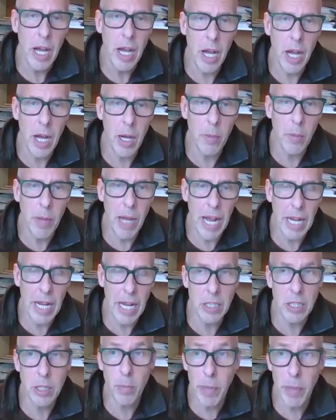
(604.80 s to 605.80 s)

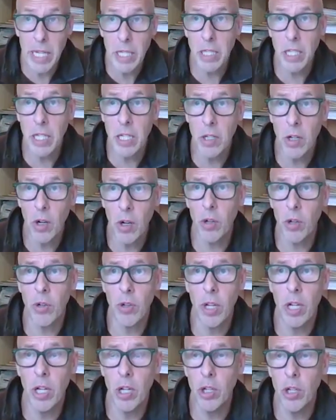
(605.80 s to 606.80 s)
And depending
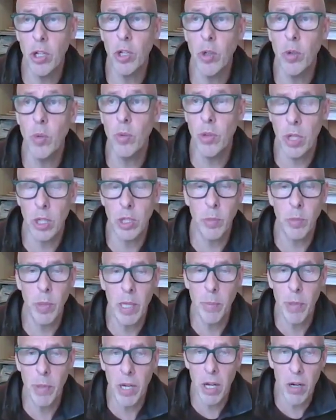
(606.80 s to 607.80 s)
on who those
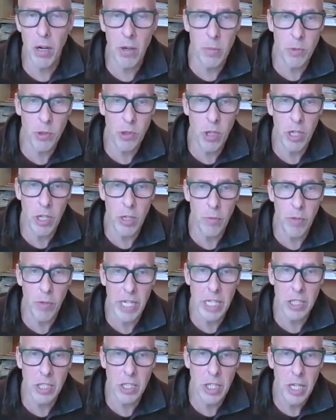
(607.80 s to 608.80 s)
people are I'm trying to
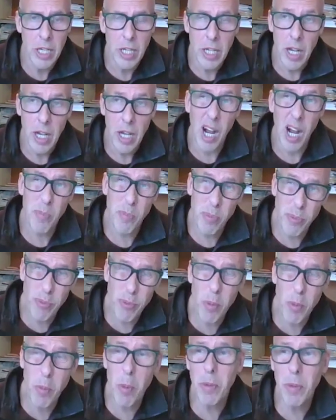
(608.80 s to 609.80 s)
reach, I
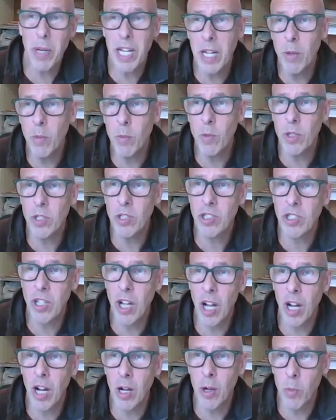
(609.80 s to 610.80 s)
probably would
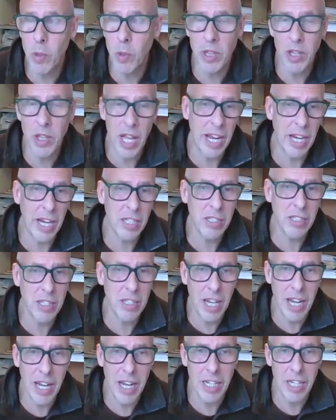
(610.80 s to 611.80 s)
start with X
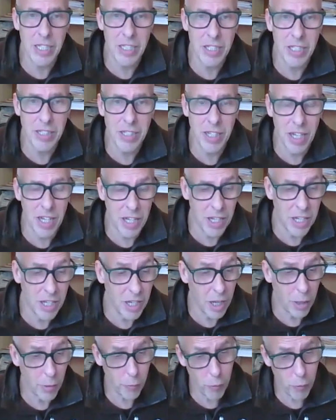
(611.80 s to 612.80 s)
and
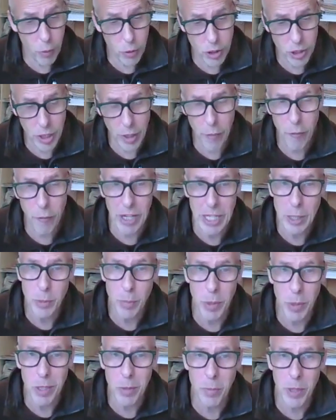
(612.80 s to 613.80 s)
unfortunately
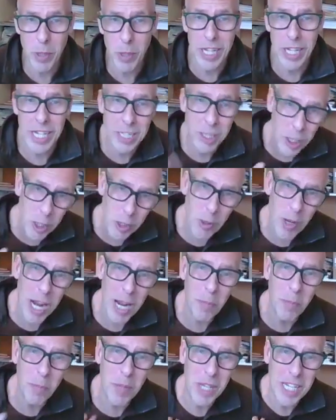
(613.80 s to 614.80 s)
Facebook. But
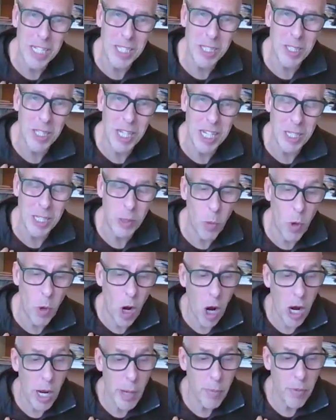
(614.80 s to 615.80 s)
Instagram is what
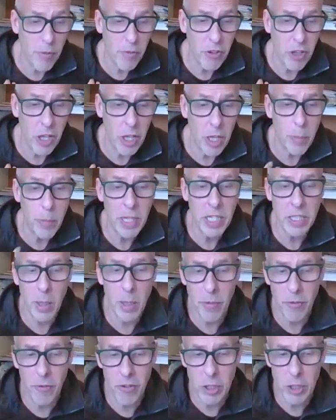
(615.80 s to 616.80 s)
I prefer because
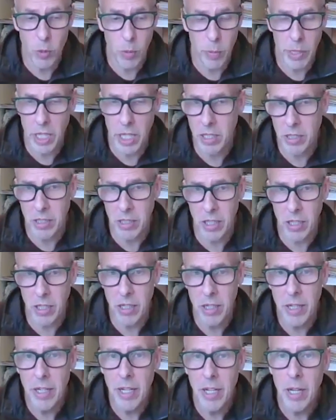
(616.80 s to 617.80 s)
I'm a visual person,
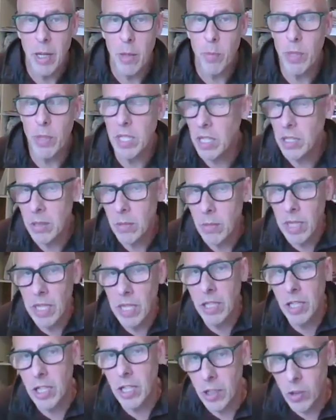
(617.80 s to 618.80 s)
but it doesn't
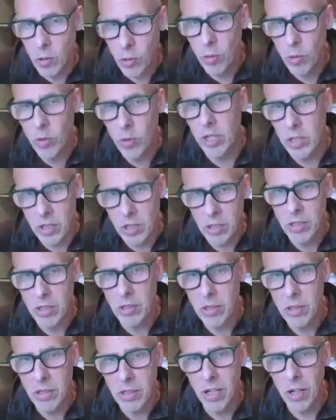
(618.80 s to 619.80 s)
mean that your audience
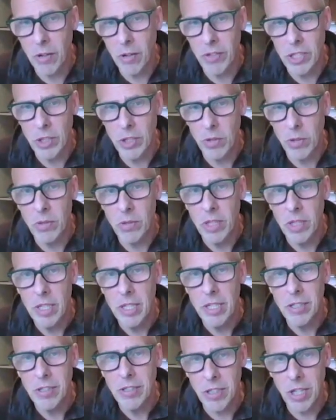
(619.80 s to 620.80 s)
are visual.
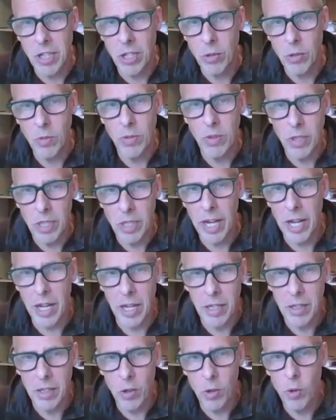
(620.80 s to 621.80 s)
So
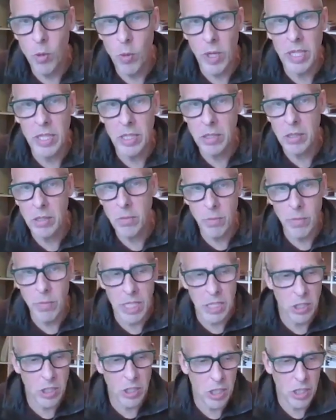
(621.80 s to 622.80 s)
yeah, always
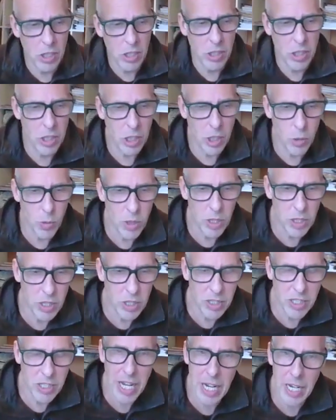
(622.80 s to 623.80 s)
make sure that you
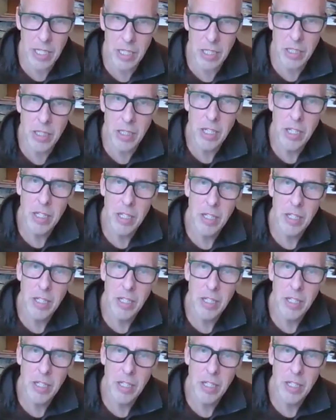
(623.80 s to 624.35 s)
understand